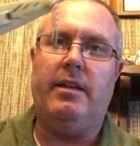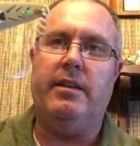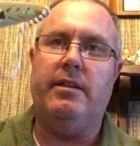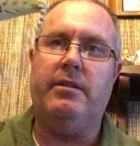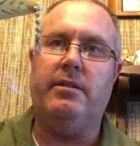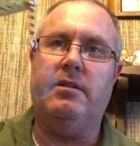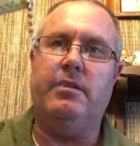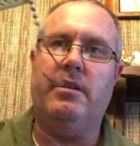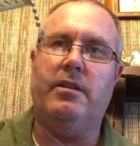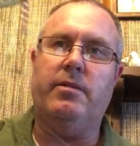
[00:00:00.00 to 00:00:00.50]
and
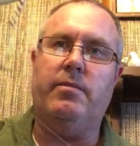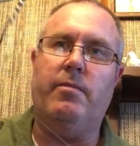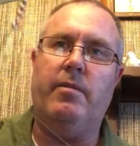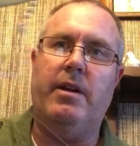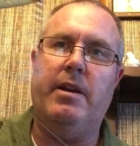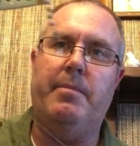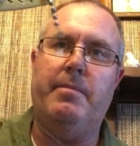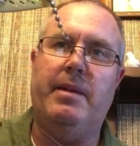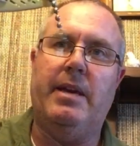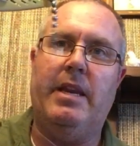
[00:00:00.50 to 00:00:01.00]
this is just
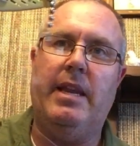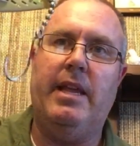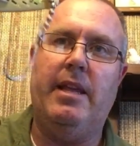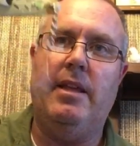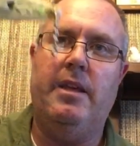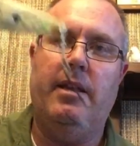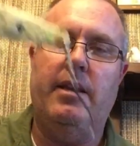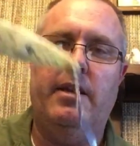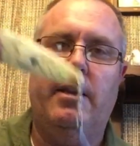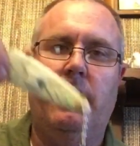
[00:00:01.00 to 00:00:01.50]
one of many,
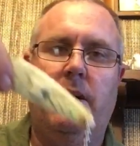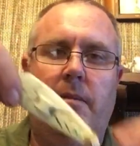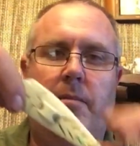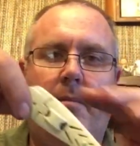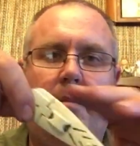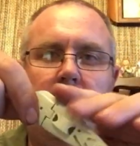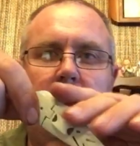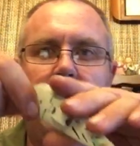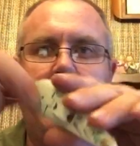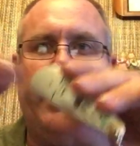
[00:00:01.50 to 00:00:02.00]

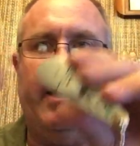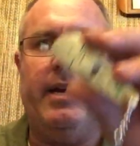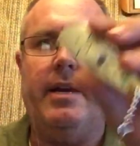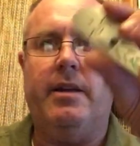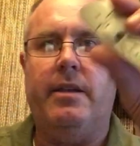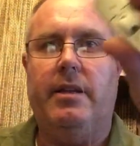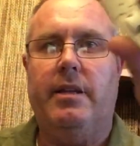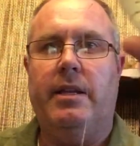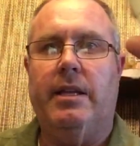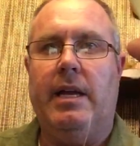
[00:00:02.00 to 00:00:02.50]
but
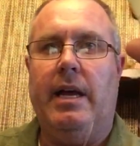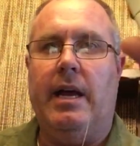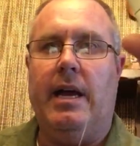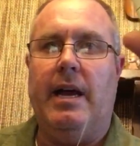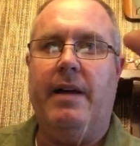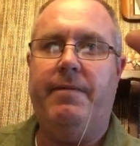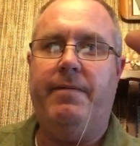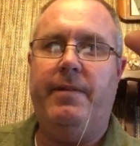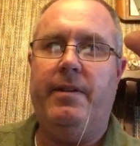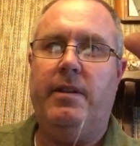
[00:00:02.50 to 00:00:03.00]

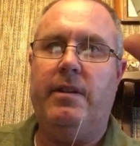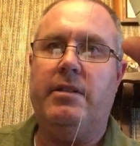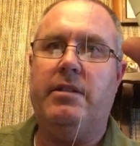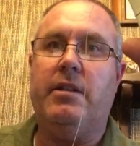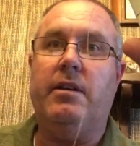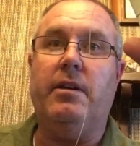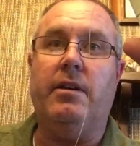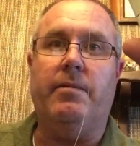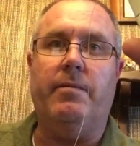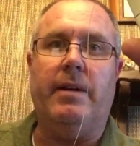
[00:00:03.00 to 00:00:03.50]
I feel it's a
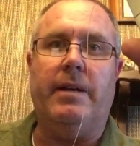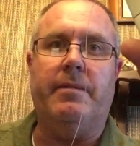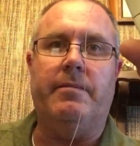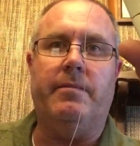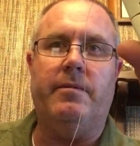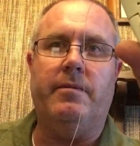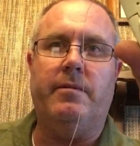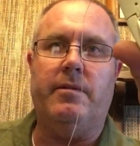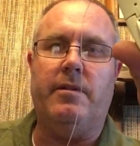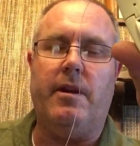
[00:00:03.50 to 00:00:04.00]
good one.
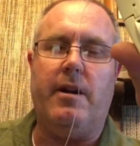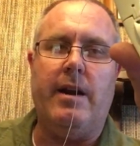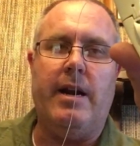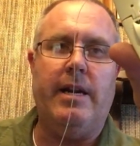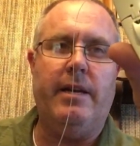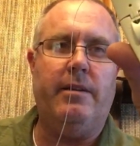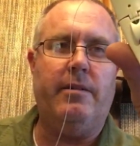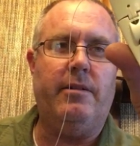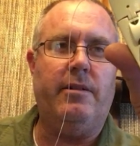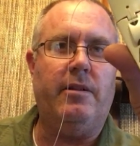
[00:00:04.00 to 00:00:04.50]
All
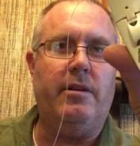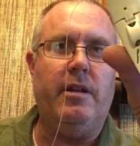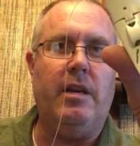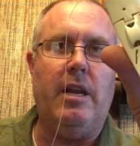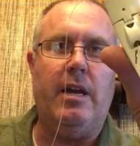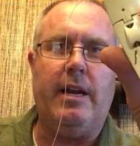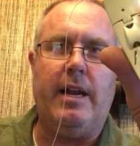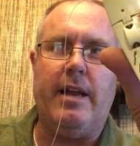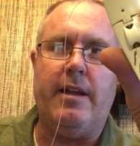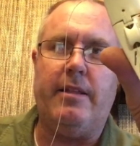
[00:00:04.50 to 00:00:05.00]
right. Good
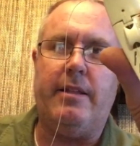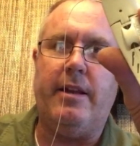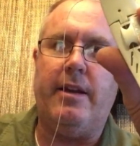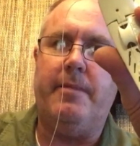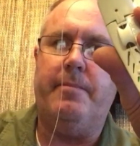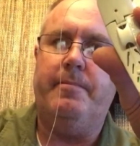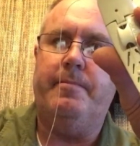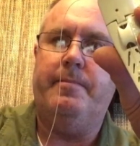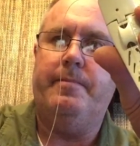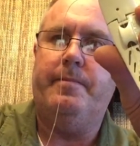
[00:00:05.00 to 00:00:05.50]
luck out there.